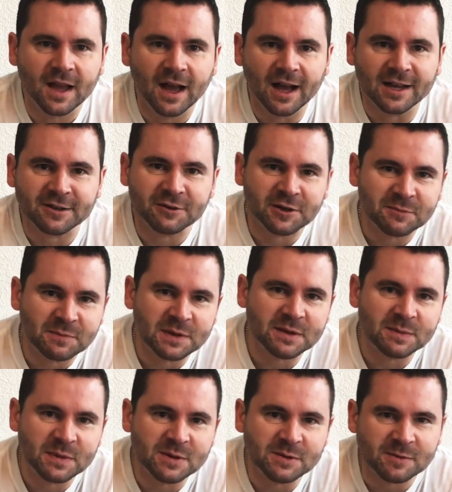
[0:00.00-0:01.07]
Hi, good on
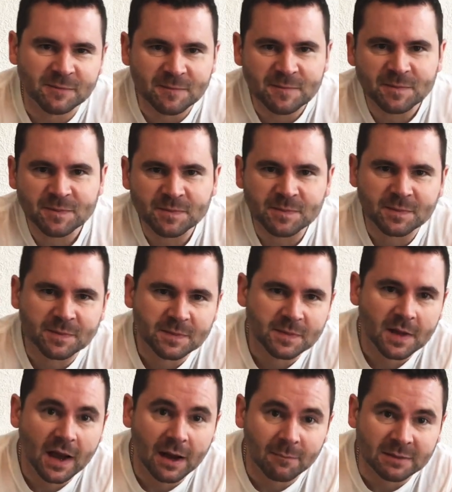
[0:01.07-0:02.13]
people.
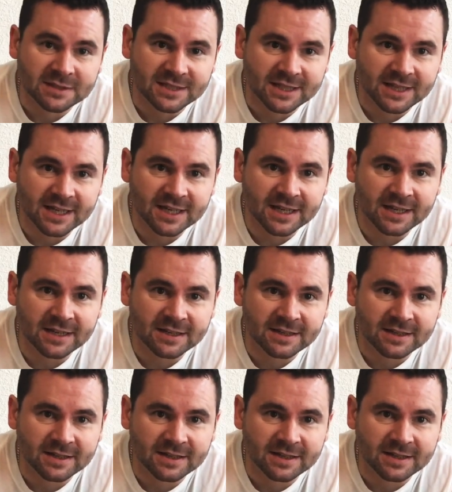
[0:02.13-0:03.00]
I'm Mr. KiNa.